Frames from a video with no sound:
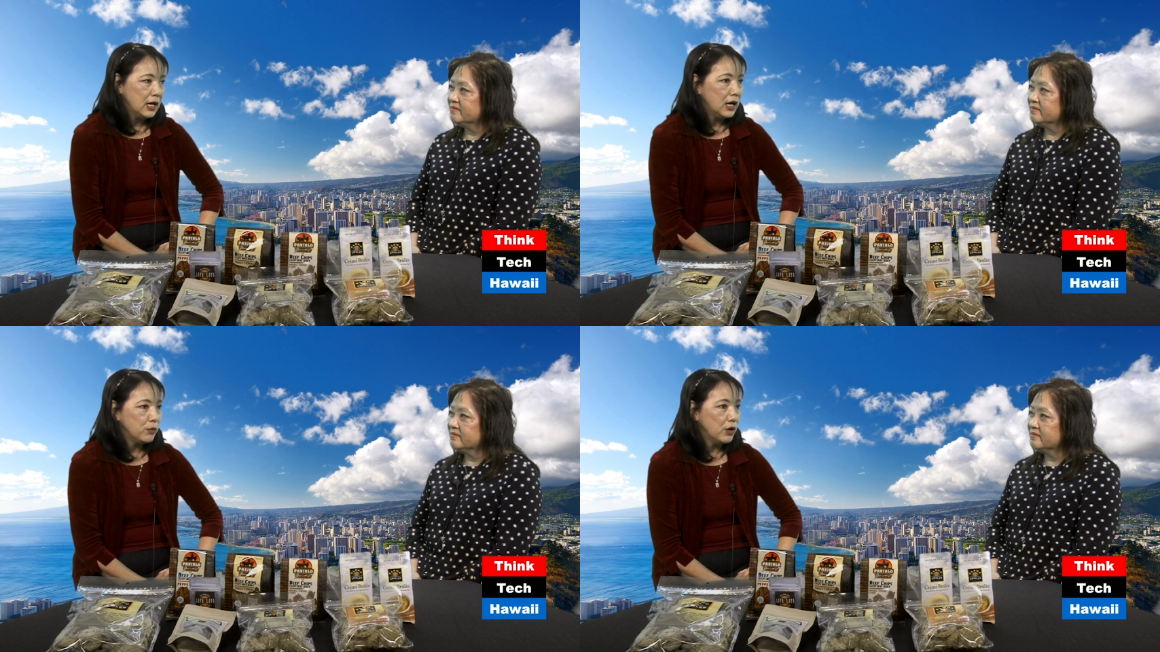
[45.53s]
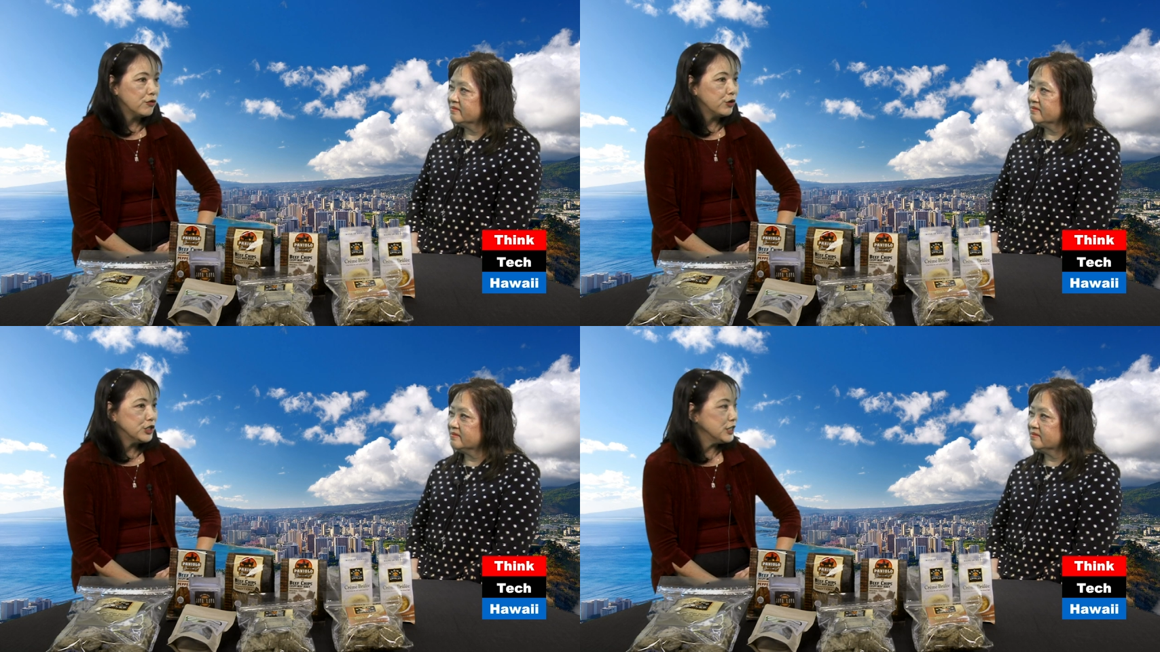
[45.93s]
Speaker 1: And we
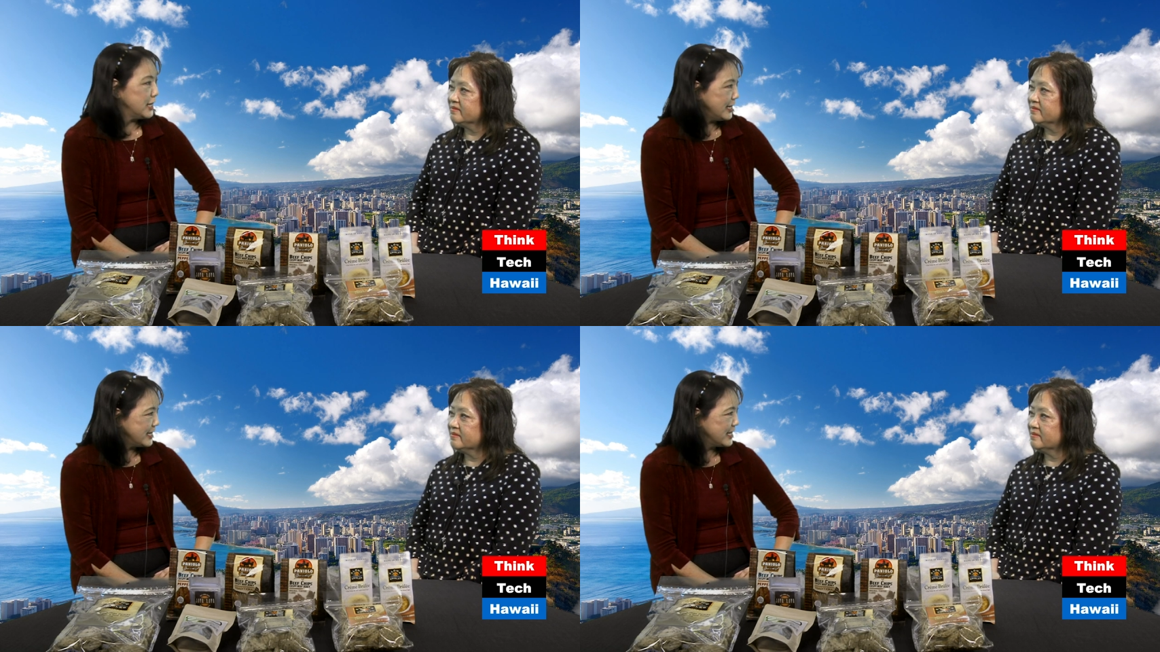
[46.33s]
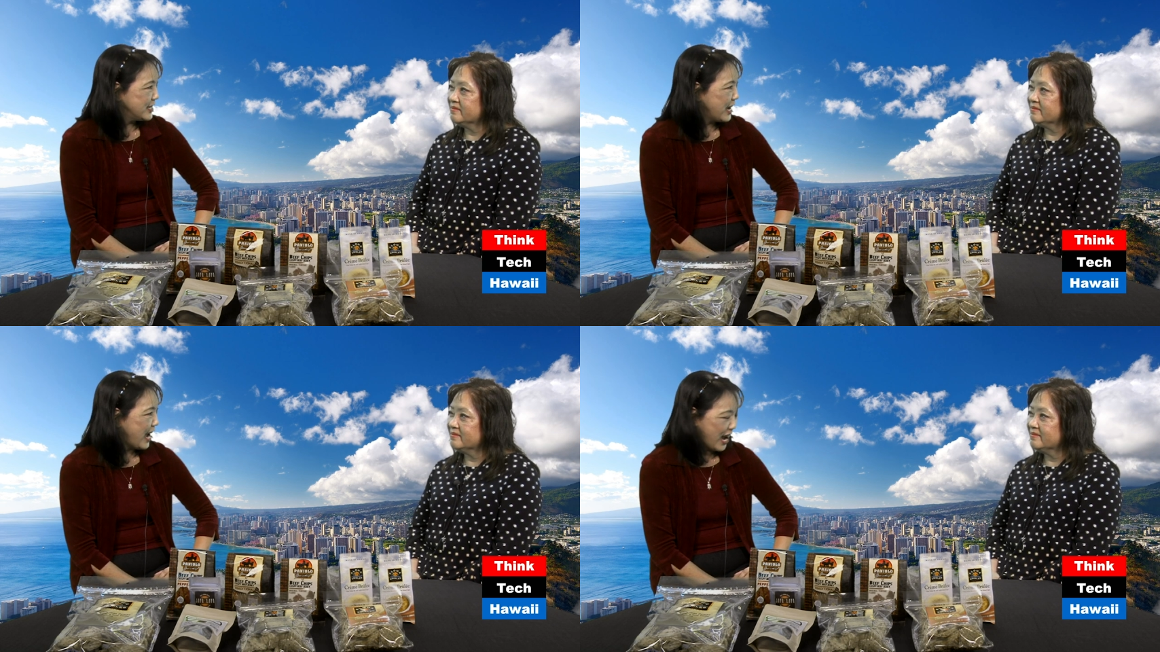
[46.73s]
are fortunate
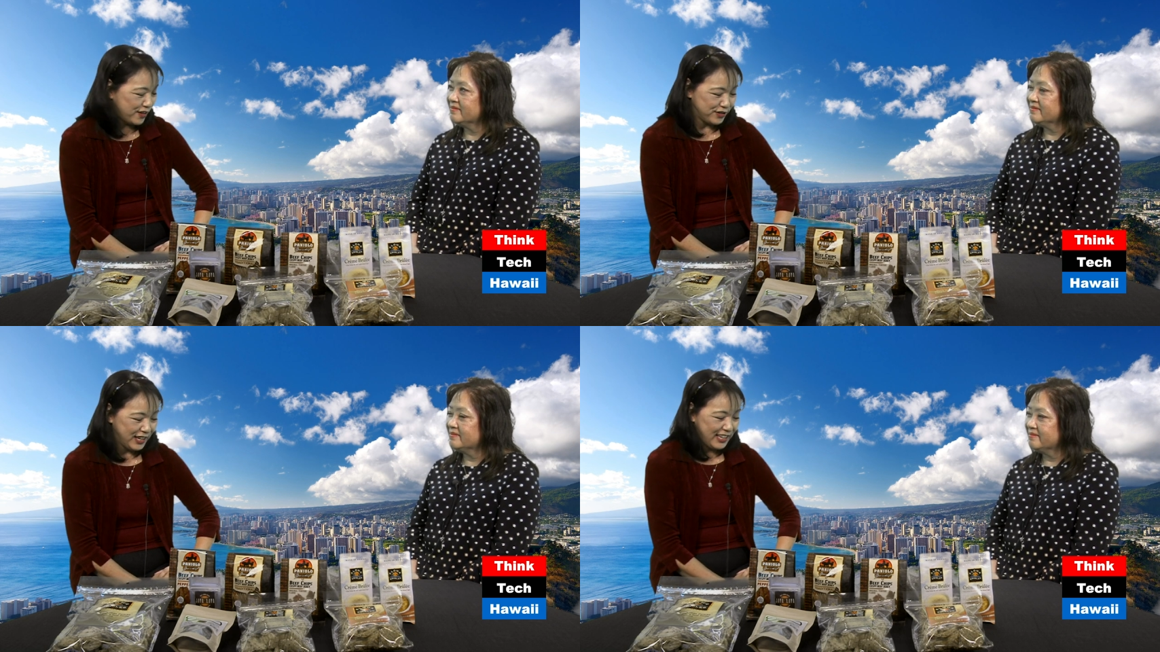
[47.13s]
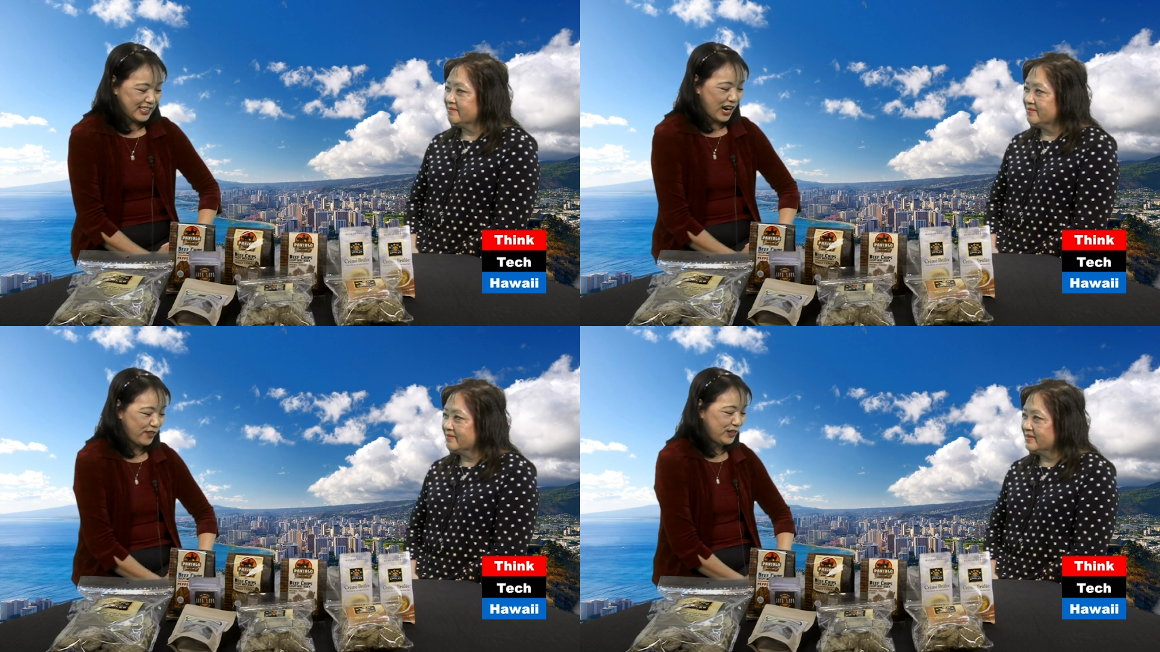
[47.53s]
to have
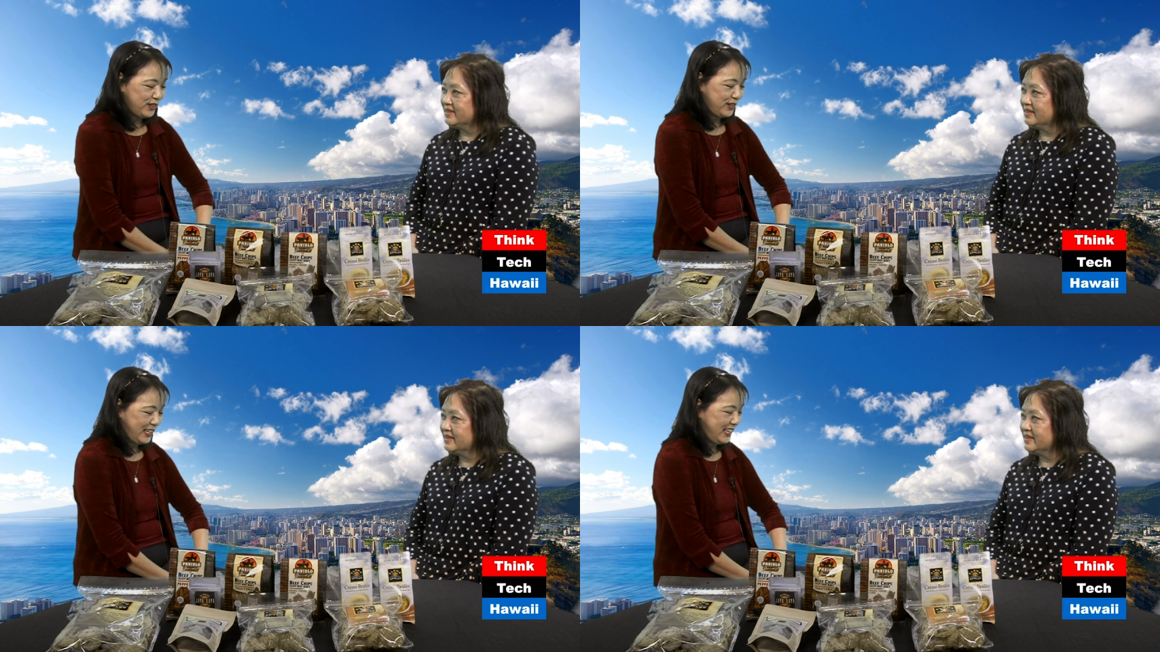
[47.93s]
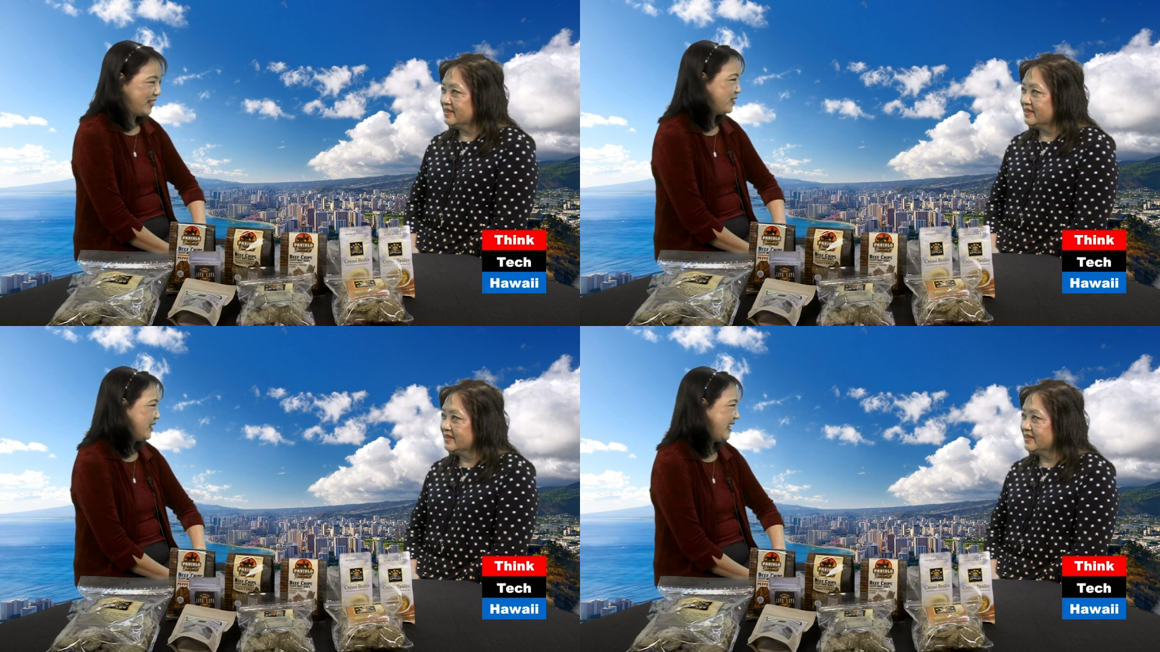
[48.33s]
Carri Loui,
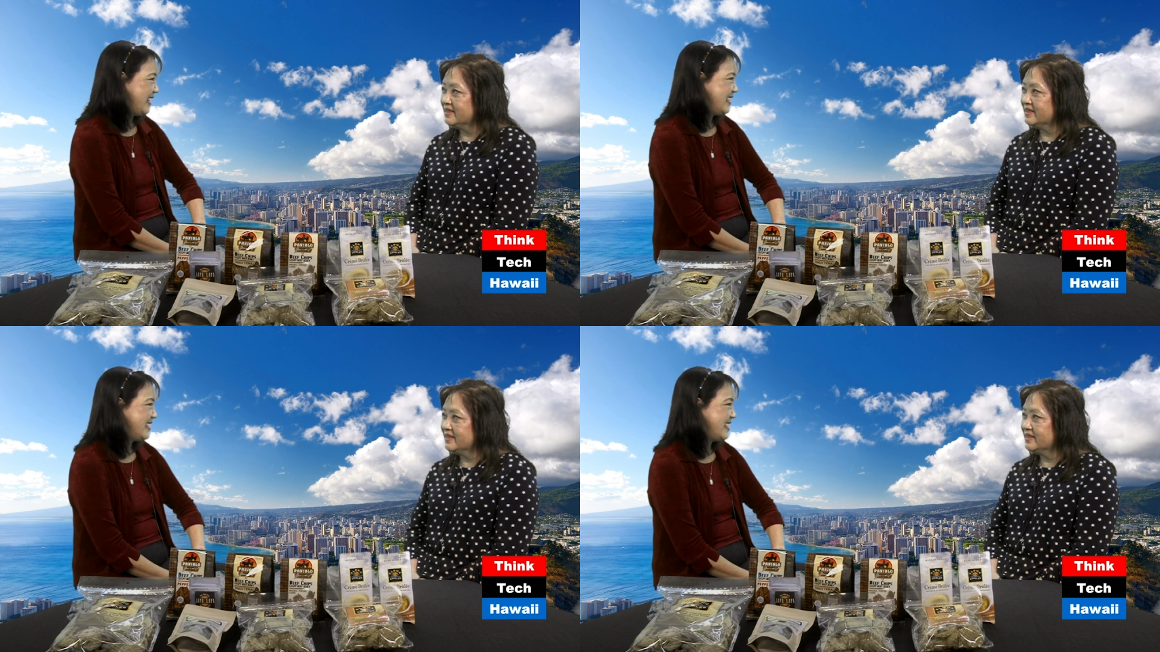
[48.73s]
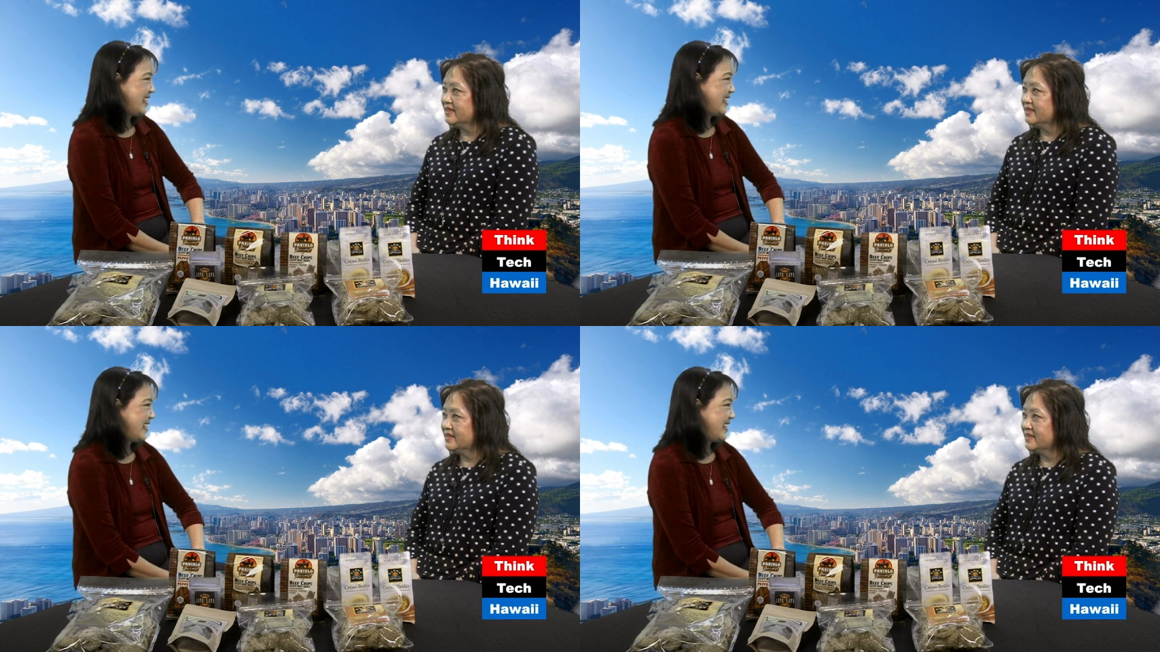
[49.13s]
who is